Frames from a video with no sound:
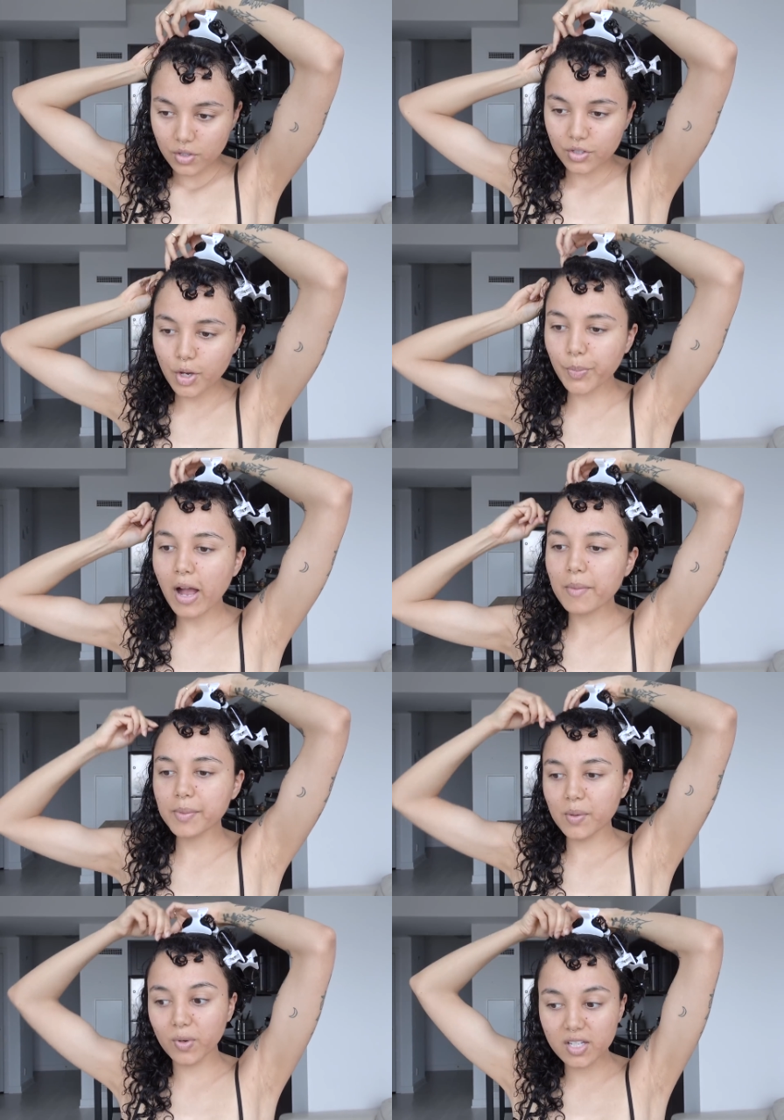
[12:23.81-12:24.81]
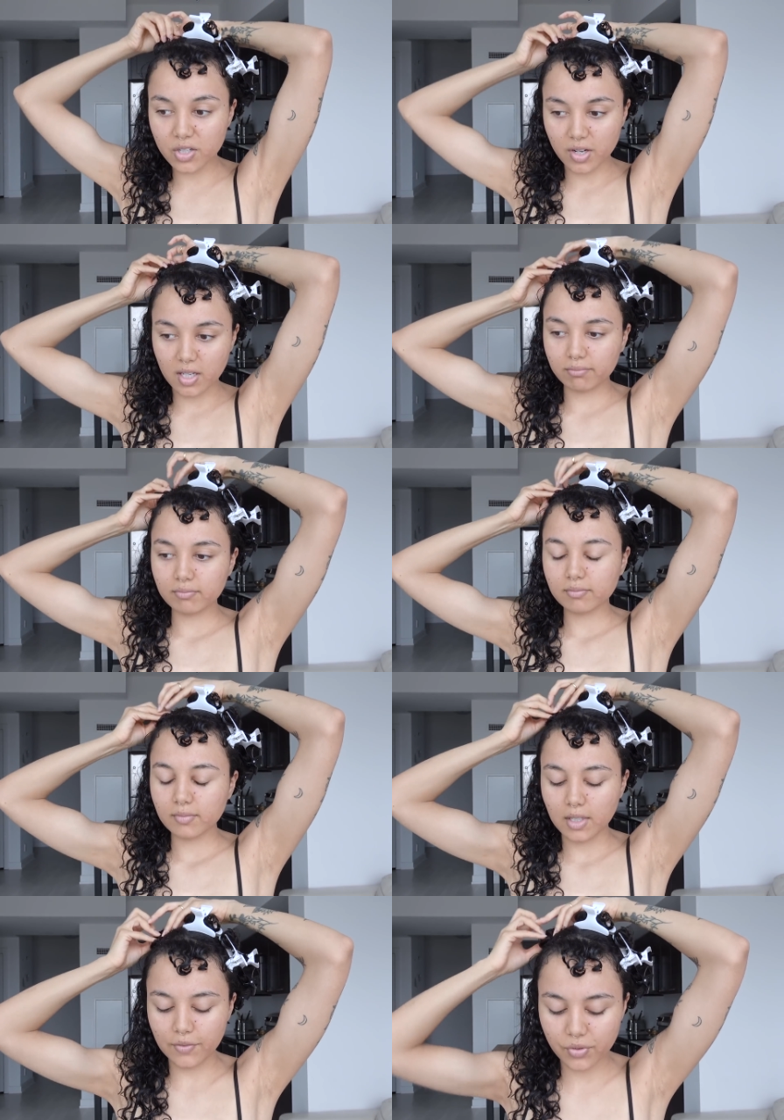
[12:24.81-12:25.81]
So you're probably wondering,
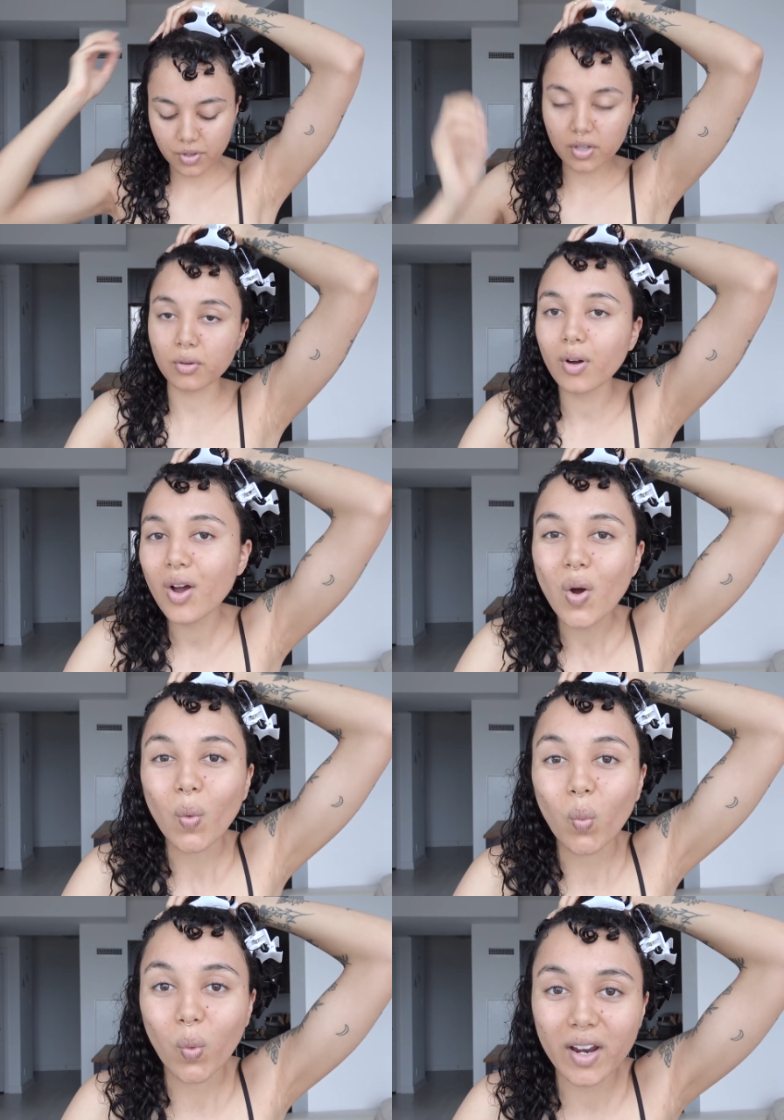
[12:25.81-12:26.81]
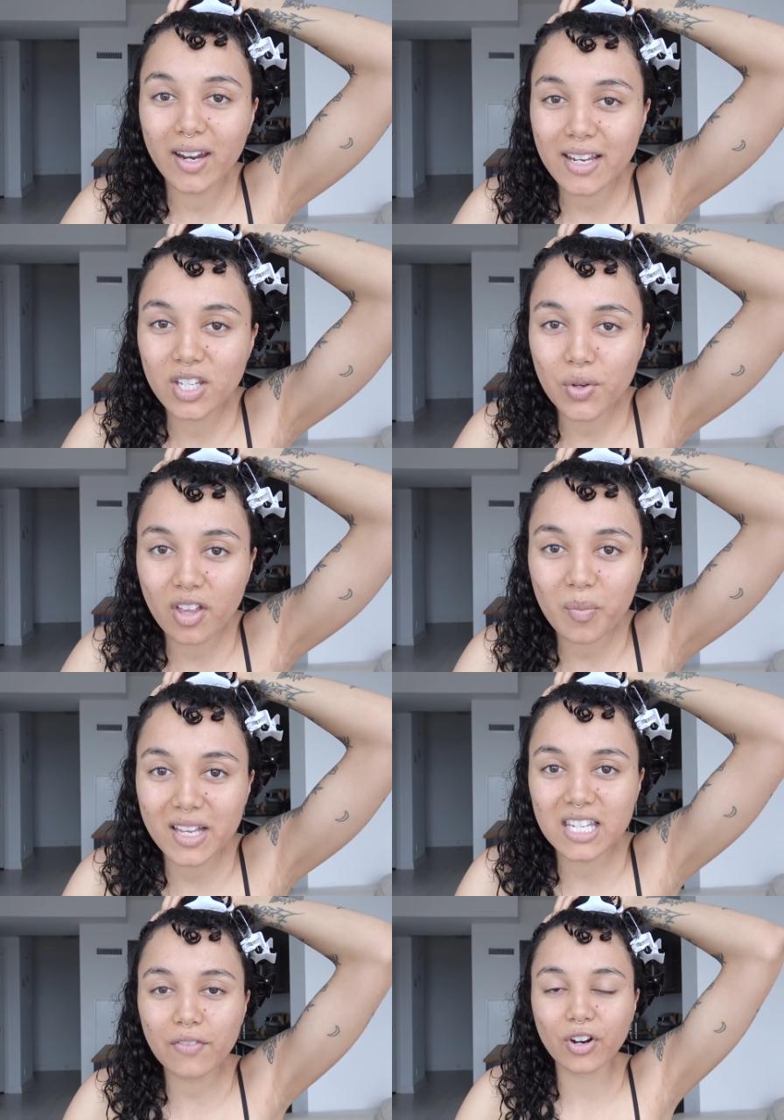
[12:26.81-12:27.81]
if you're new, what did I do with all
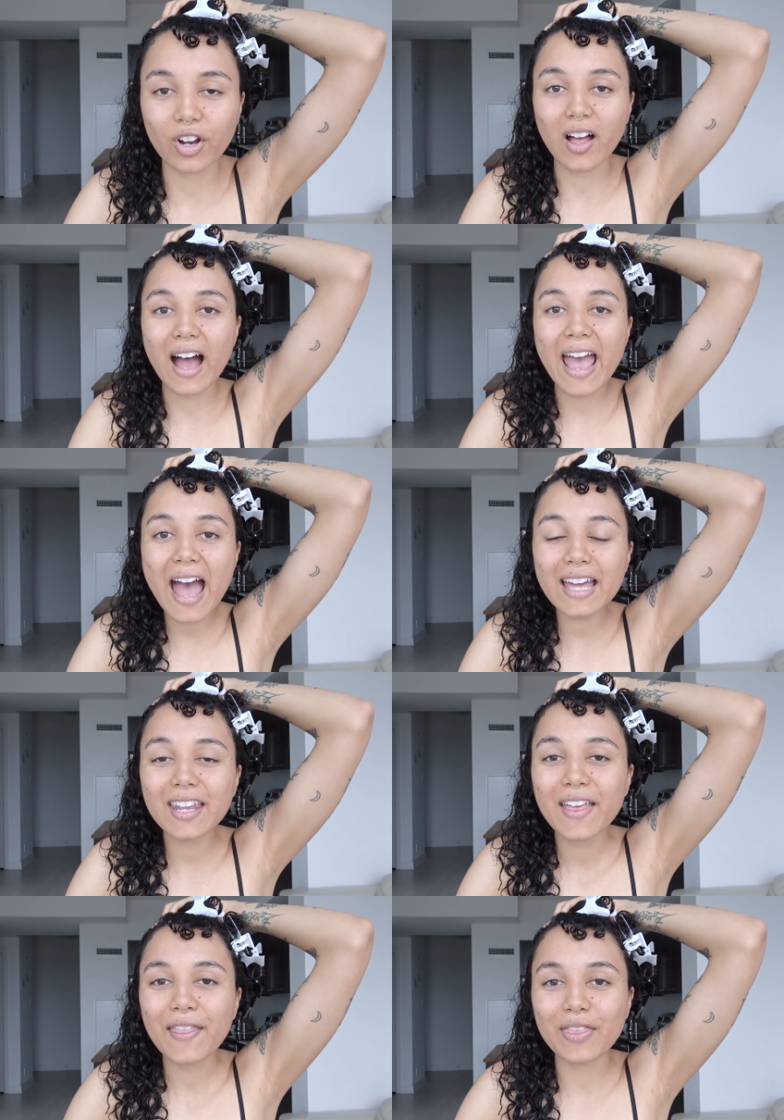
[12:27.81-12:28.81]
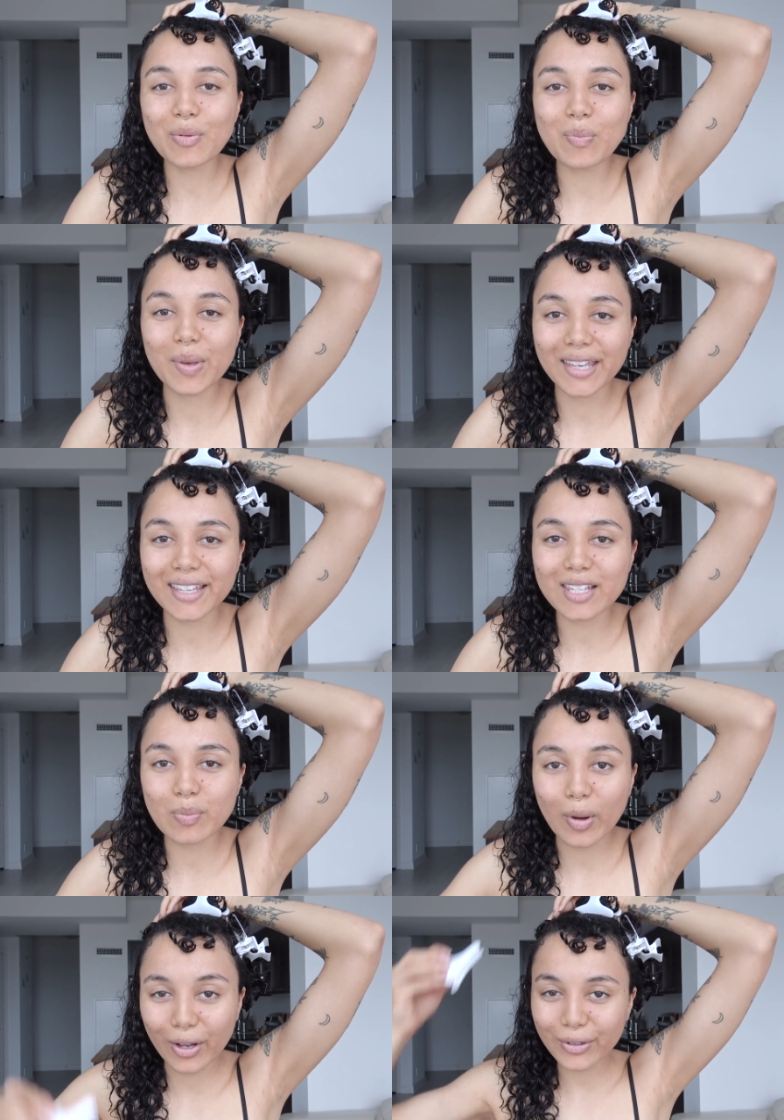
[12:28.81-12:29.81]
my DevaCurl? I had the
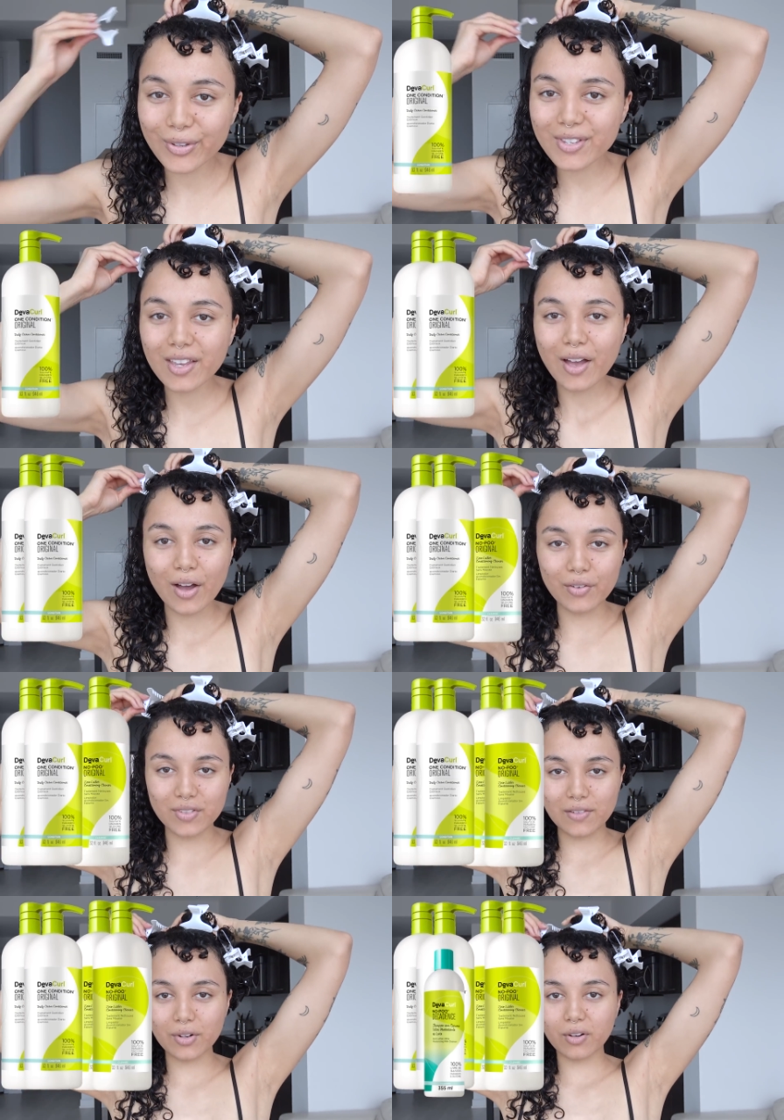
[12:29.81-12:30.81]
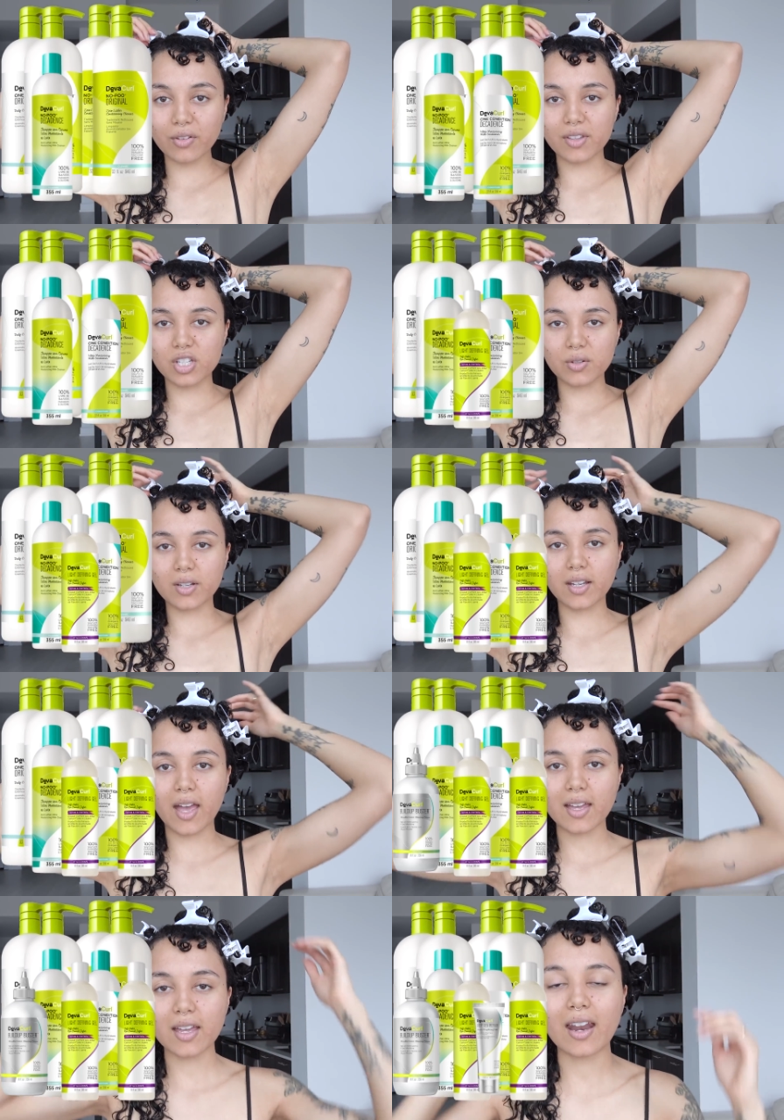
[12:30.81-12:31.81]
biggest bottles of DevaCurl that you could
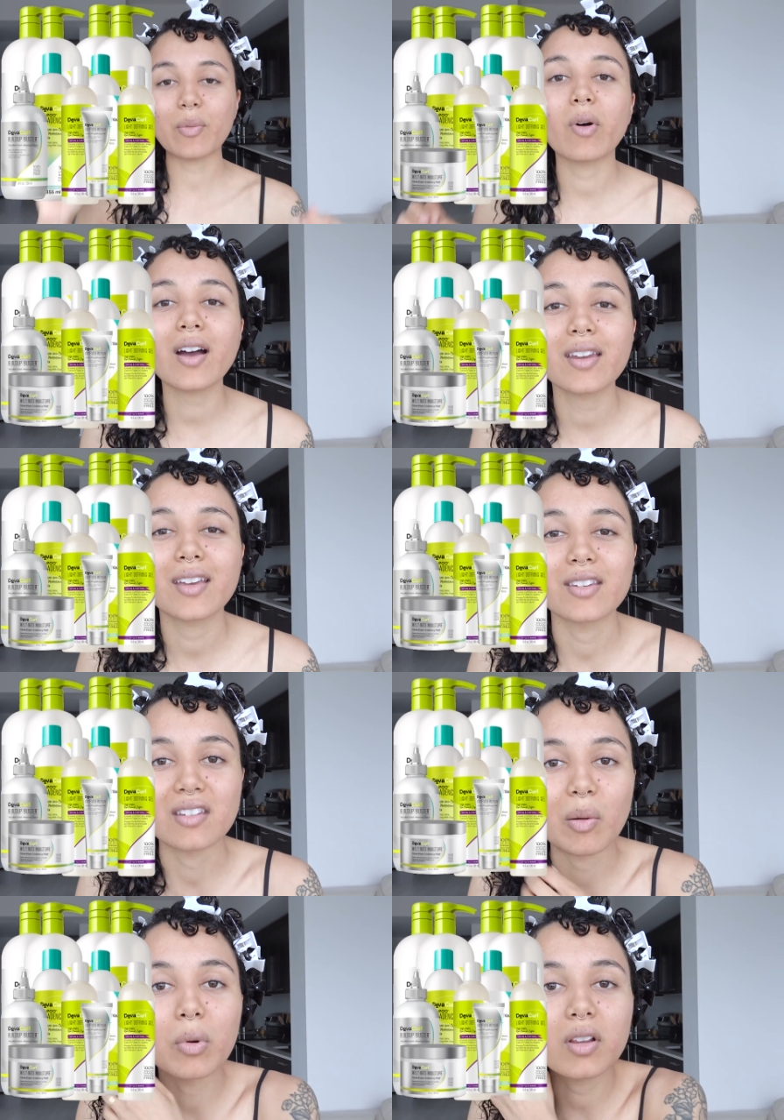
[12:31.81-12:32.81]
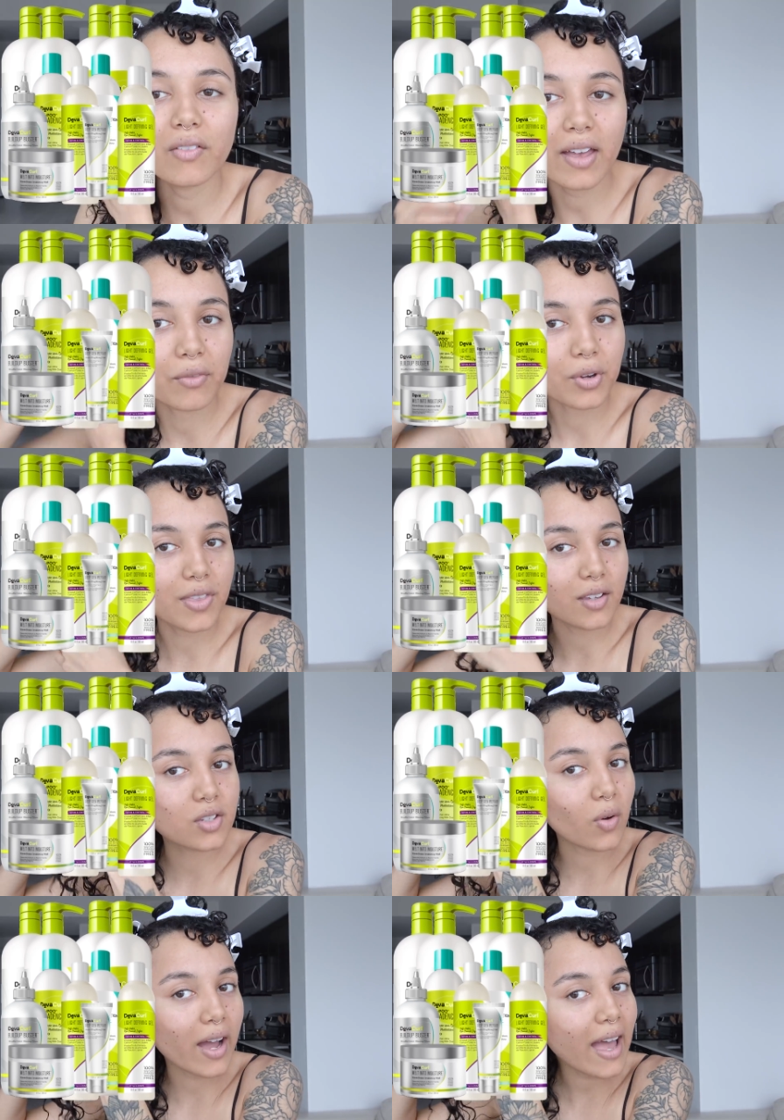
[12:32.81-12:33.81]
get, and I bought double of everything.
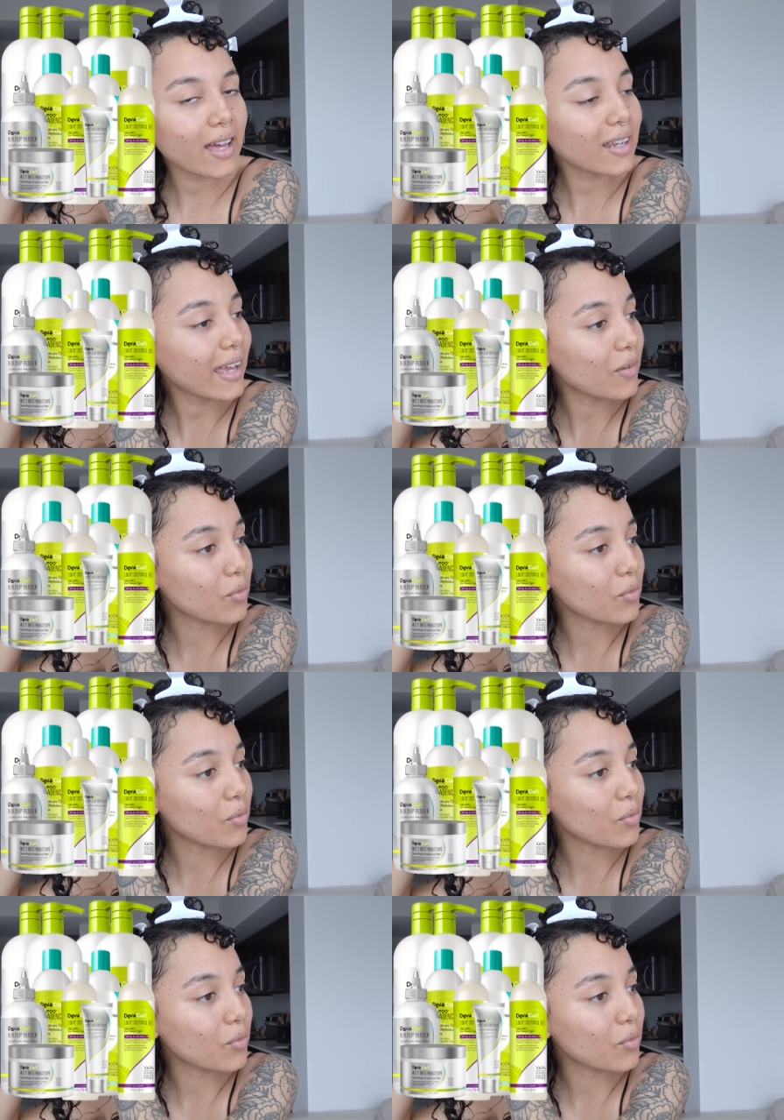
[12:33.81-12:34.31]
So I had a